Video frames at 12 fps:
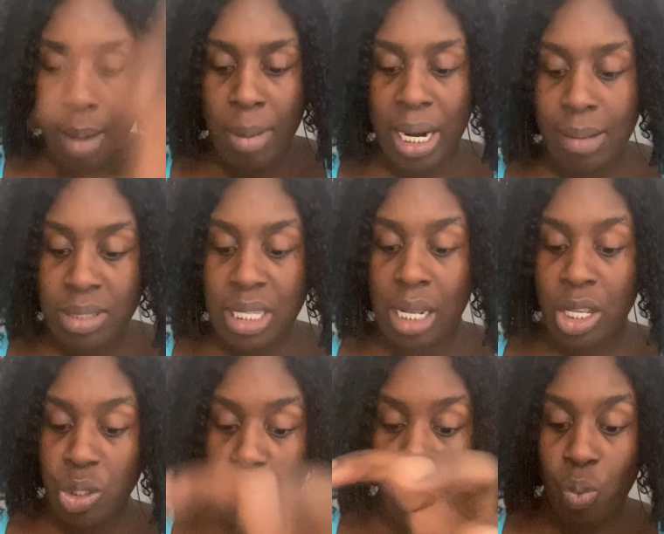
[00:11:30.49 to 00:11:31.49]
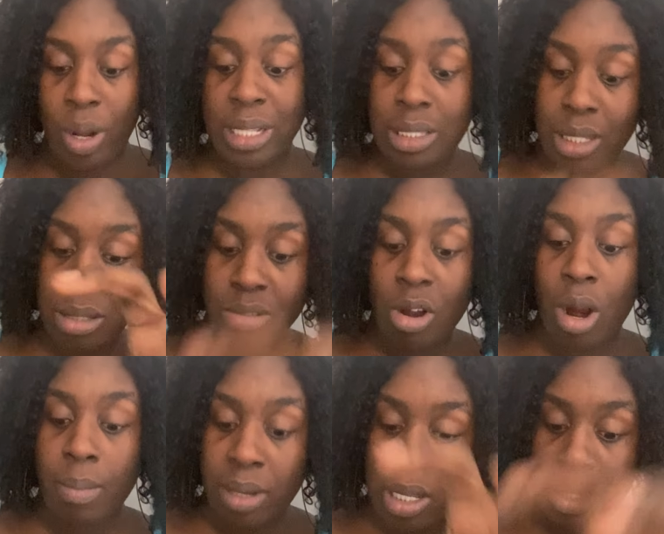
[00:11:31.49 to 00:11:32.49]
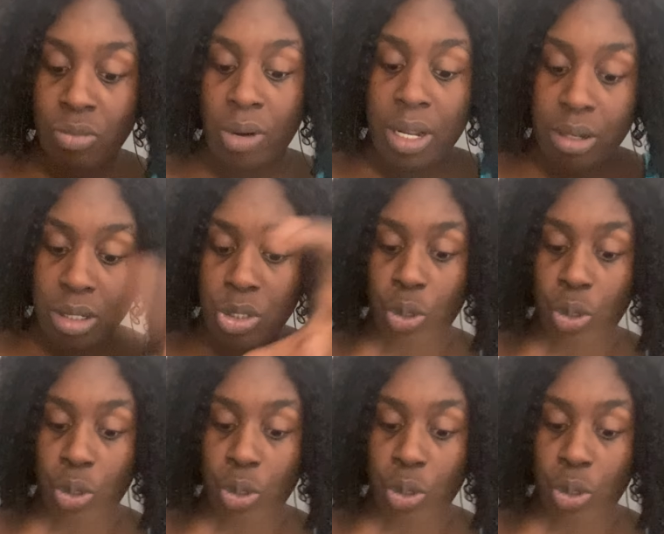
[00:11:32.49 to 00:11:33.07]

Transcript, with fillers: But I'm telling you, once this karma is rendered